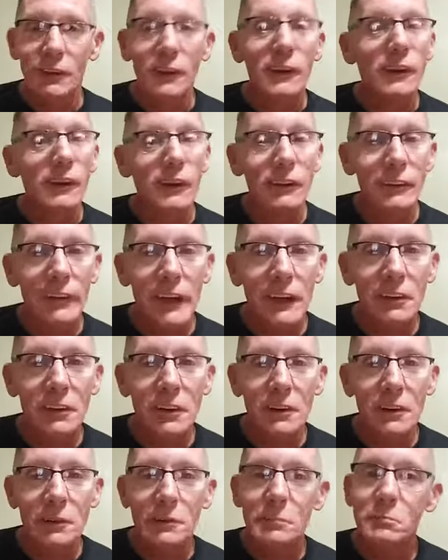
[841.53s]
on that
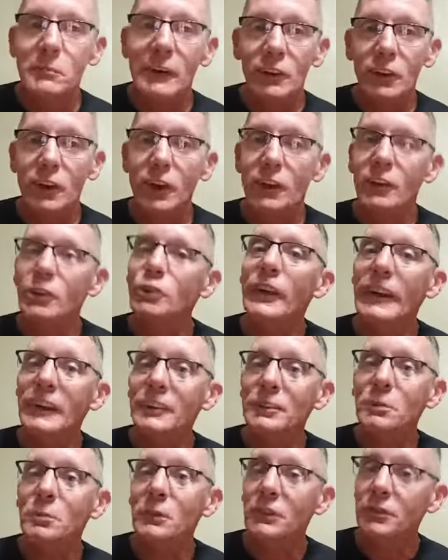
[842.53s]
note, my daughter's
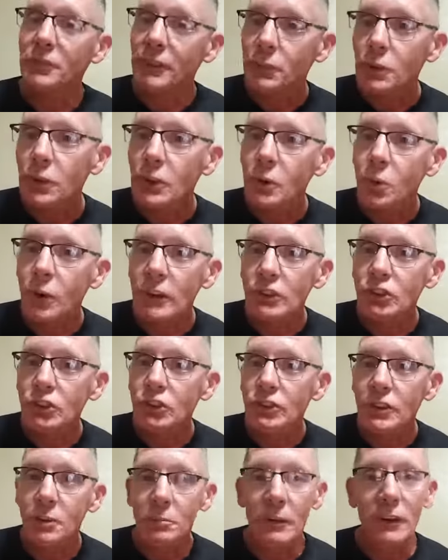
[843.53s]
asking me 50
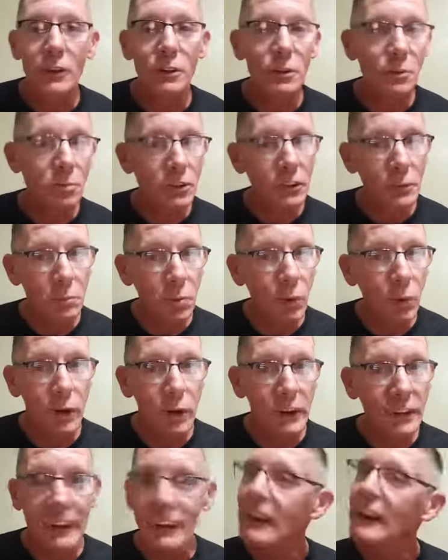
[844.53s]
questions about her
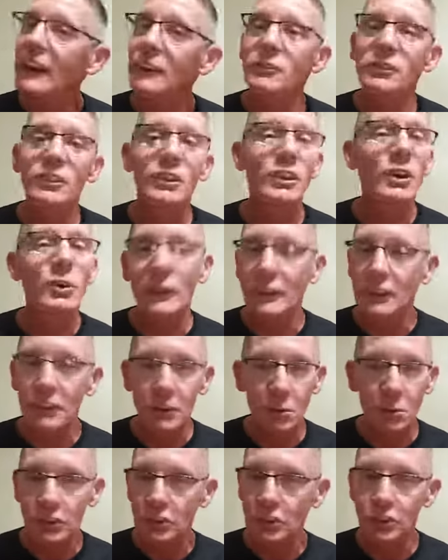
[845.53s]
report that I have no idea
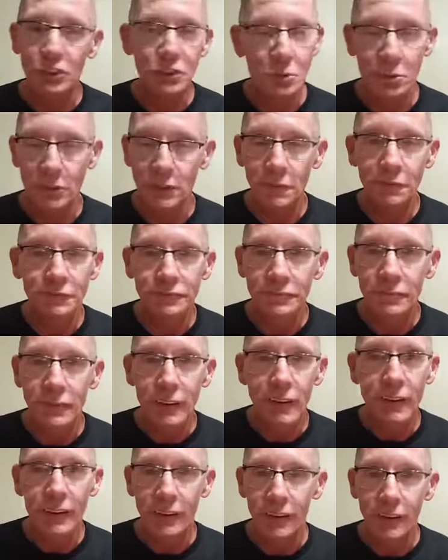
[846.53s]
what she's doing
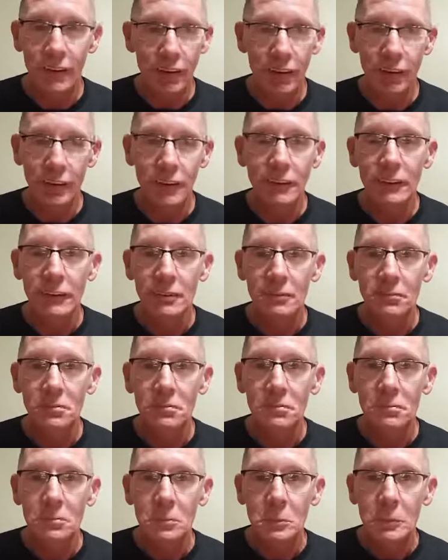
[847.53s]
on.
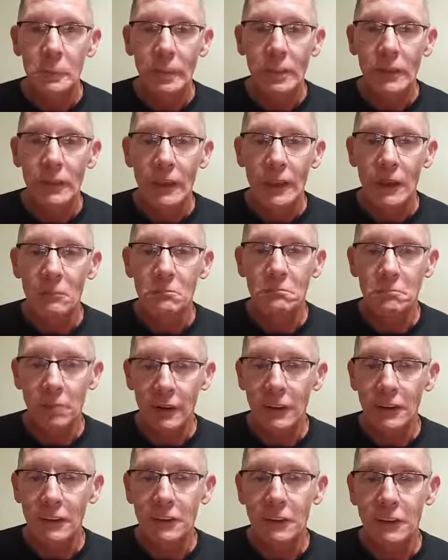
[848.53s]

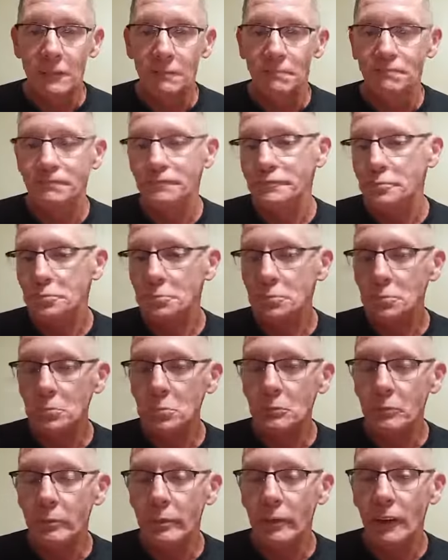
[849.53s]
But
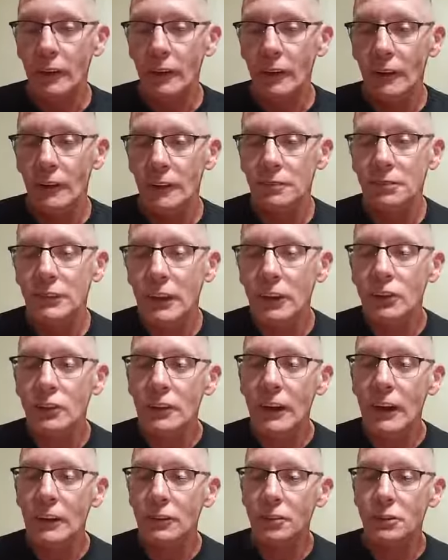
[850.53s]
thank you
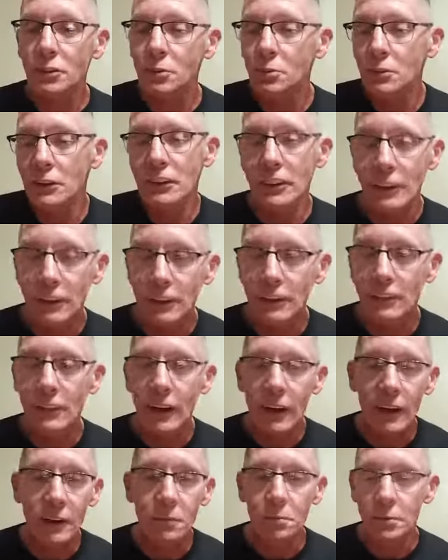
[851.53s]
guys for tuning in.
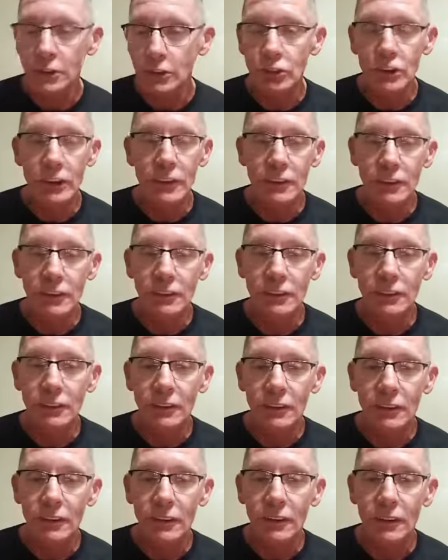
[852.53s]
I appreciate it.
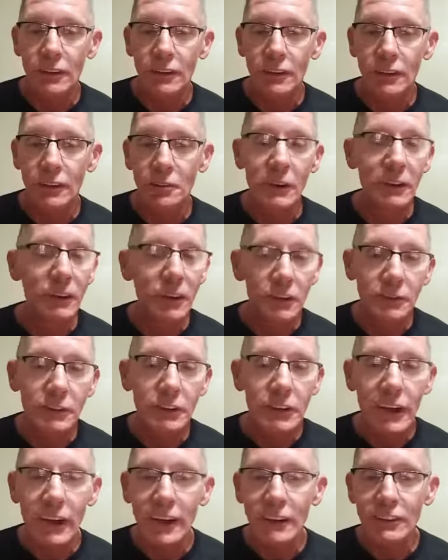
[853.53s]
Um, I love you
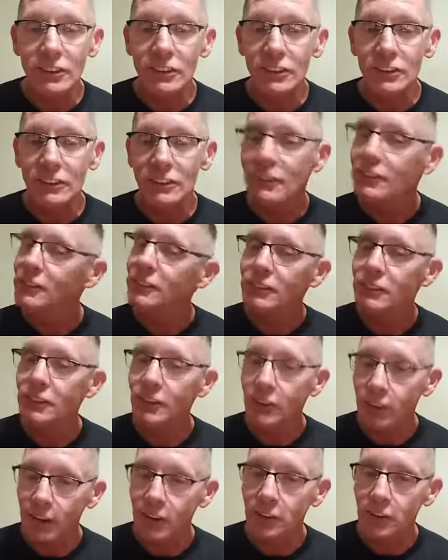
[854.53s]
guys.
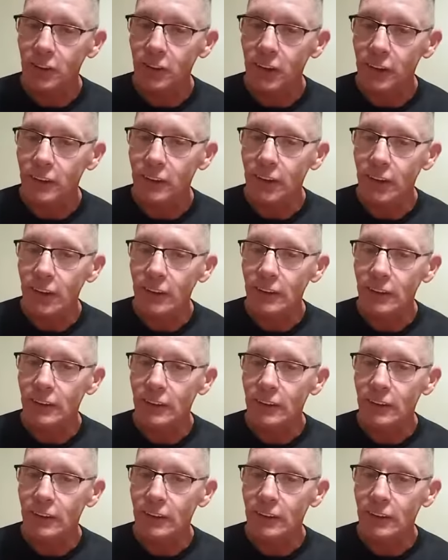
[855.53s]
Y'all have a great night.